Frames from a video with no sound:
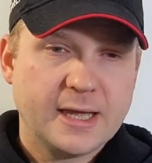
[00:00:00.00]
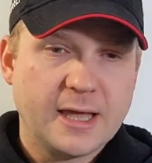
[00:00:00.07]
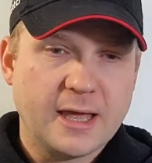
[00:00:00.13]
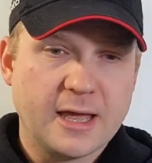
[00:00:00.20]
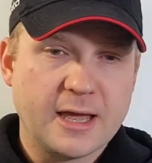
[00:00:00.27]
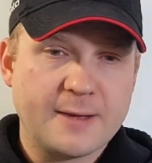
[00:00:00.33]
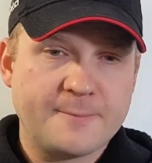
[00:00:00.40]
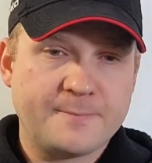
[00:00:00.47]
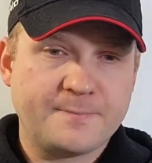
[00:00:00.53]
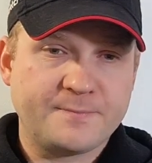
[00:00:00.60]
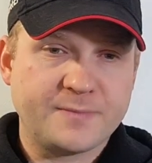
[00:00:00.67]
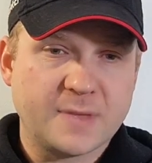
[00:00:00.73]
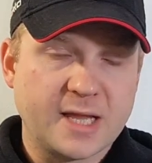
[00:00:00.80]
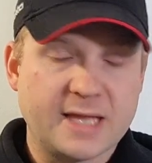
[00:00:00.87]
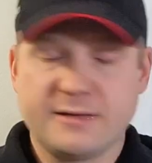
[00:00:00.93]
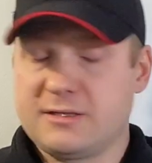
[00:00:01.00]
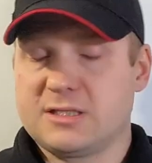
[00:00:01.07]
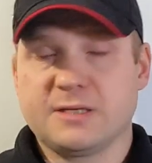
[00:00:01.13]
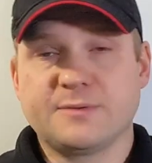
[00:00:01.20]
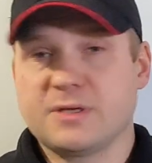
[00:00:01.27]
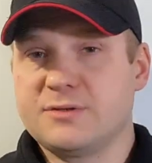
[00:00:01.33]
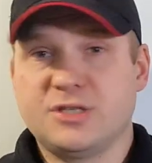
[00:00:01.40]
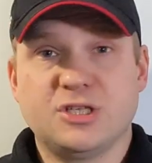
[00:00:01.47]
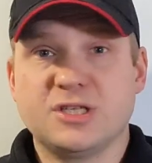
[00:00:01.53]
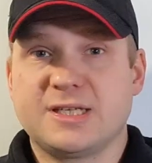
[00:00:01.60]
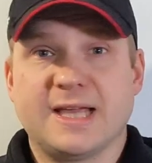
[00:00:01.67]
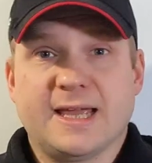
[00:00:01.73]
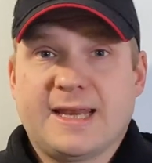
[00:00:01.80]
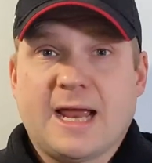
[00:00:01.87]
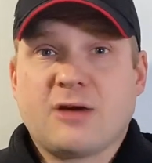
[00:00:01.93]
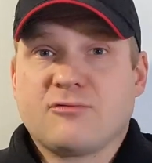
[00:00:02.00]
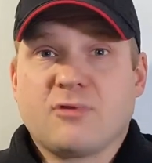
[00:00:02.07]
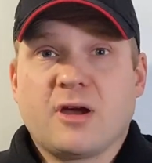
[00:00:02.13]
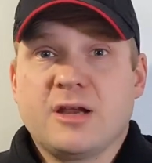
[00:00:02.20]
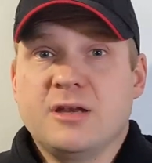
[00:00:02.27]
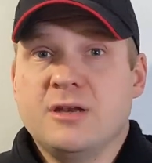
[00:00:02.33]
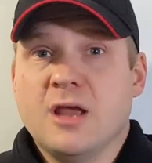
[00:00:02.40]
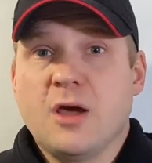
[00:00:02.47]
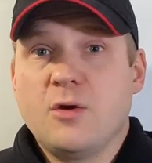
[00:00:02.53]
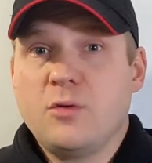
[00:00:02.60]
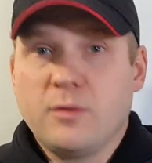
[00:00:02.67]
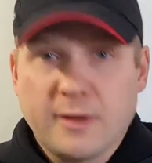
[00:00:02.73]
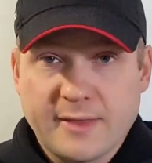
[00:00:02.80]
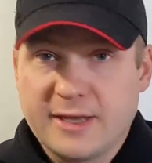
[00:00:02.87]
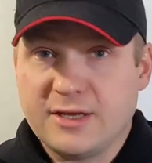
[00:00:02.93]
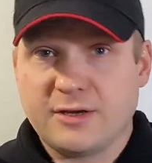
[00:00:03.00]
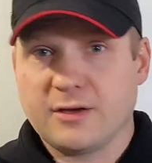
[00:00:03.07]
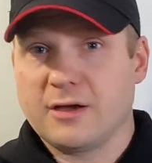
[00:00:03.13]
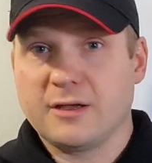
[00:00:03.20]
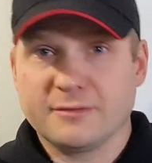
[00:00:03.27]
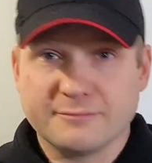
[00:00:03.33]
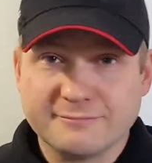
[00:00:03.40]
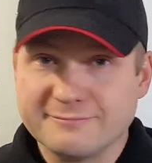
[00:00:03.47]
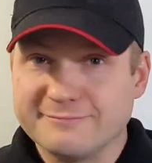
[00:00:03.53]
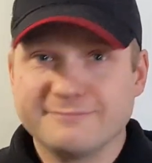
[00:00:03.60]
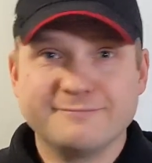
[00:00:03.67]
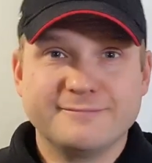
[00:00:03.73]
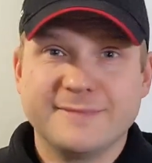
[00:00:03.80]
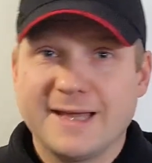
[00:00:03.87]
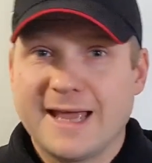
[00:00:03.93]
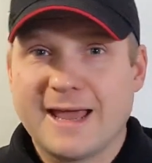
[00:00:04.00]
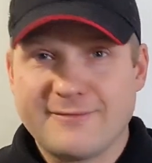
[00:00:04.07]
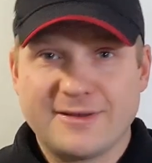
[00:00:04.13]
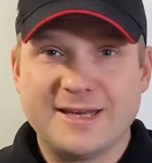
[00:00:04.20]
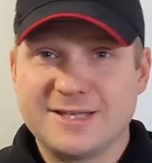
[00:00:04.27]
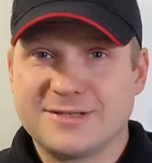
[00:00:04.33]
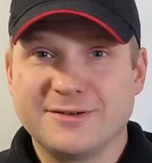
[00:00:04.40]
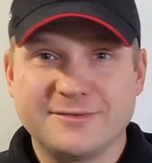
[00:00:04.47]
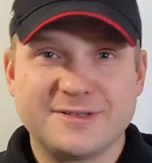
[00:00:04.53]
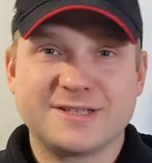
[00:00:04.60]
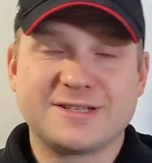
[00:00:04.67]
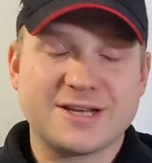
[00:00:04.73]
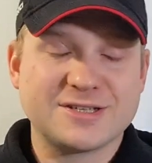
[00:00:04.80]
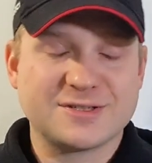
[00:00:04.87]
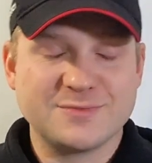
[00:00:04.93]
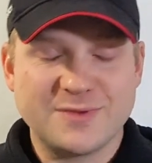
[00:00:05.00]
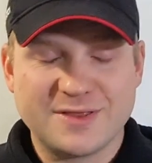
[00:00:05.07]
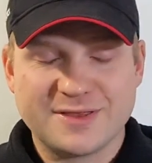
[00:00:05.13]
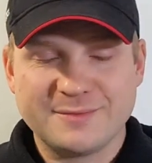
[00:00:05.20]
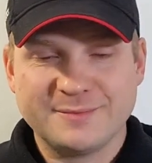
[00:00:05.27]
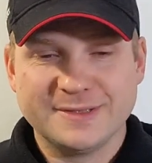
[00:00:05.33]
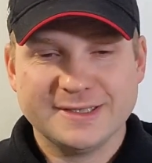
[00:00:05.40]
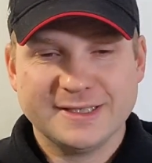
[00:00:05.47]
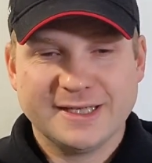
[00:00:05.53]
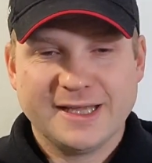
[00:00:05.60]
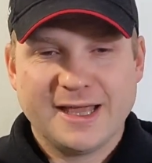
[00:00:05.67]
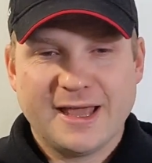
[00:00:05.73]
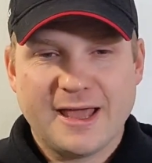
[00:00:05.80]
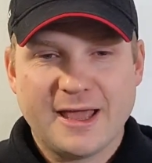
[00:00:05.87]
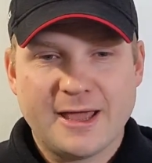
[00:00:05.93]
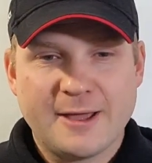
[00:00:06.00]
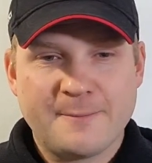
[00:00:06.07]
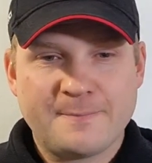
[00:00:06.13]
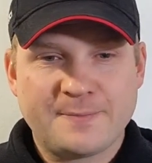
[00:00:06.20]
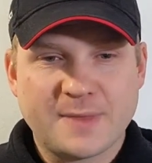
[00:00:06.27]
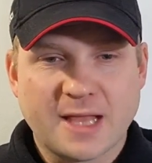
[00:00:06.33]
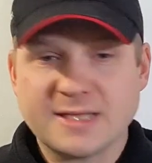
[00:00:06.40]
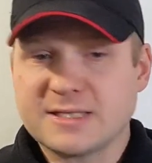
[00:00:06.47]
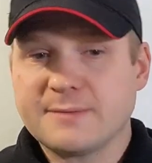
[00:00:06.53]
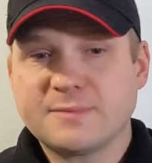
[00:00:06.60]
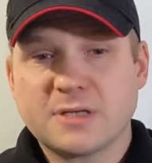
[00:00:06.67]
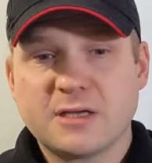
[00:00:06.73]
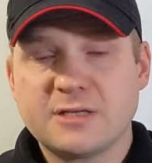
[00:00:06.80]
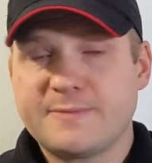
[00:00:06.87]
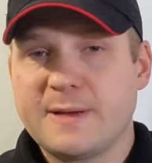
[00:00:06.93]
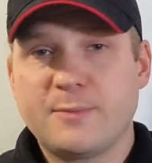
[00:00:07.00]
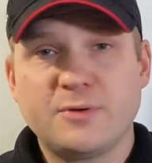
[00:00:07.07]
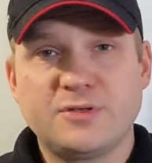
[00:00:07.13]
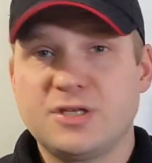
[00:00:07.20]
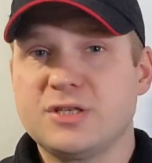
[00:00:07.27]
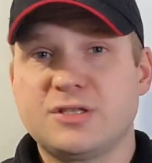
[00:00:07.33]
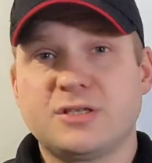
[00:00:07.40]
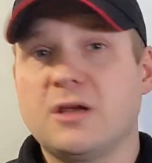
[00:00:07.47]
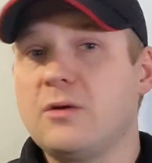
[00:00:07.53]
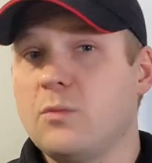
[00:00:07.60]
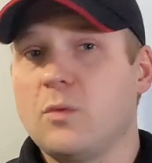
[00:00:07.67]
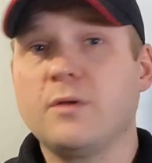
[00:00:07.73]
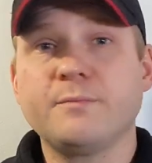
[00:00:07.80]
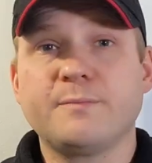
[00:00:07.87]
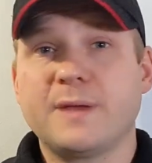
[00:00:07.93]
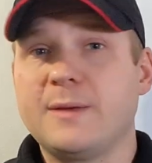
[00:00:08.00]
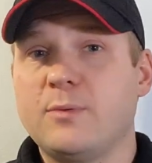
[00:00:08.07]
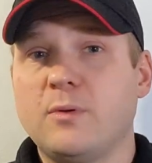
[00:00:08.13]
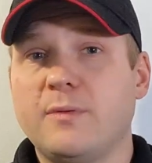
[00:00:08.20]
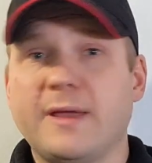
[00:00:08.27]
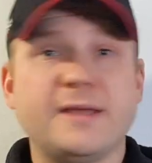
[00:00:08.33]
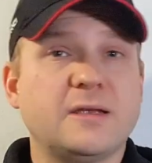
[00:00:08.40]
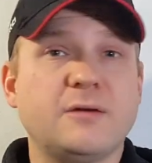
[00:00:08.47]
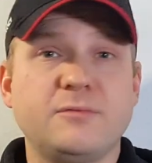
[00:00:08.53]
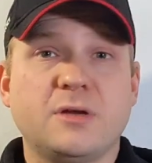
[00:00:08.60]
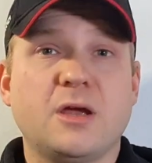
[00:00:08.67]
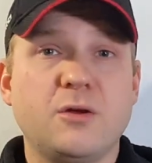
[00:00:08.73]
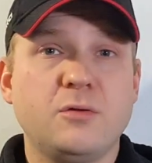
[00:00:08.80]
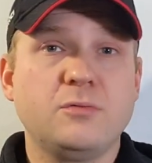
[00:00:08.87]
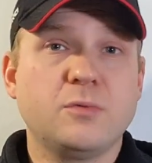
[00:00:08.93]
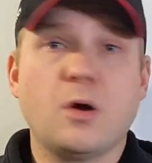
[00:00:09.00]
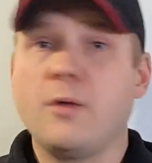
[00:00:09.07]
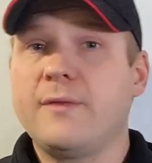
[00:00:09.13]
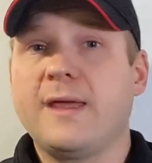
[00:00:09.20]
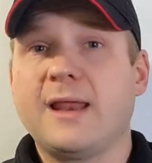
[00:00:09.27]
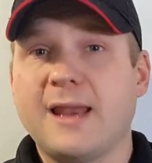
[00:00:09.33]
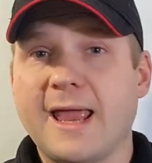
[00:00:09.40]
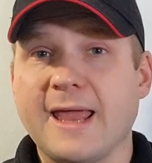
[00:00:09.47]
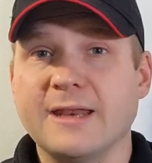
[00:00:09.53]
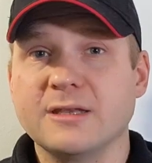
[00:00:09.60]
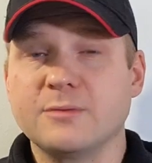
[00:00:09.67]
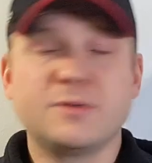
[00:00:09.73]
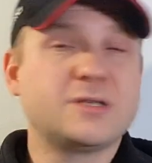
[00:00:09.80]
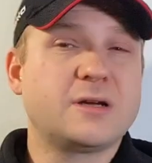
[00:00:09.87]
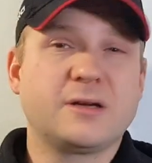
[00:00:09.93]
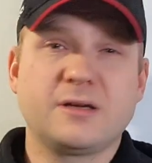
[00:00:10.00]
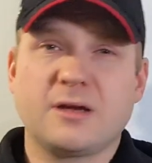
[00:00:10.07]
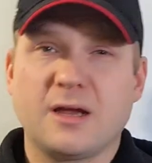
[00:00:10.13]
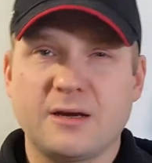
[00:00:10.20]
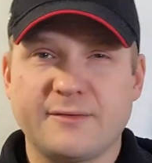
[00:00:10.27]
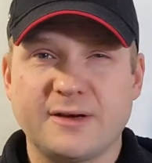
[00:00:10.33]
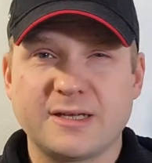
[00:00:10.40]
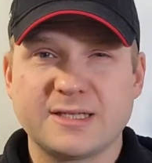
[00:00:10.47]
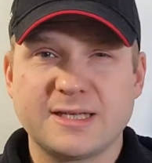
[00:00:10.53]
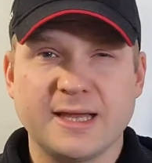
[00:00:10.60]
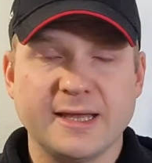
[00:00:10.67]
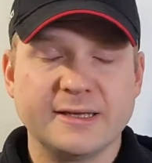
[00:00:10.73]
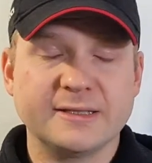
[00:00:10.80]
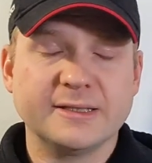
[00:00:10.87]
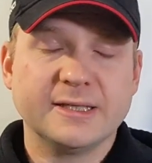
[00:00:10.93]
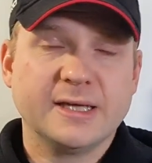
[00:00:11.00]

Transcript: Sometimes you just get an outright no, and then you can't have any sort of discussion with them. And sometimes people just don't want people they don't know on their land, which I can kind of understand.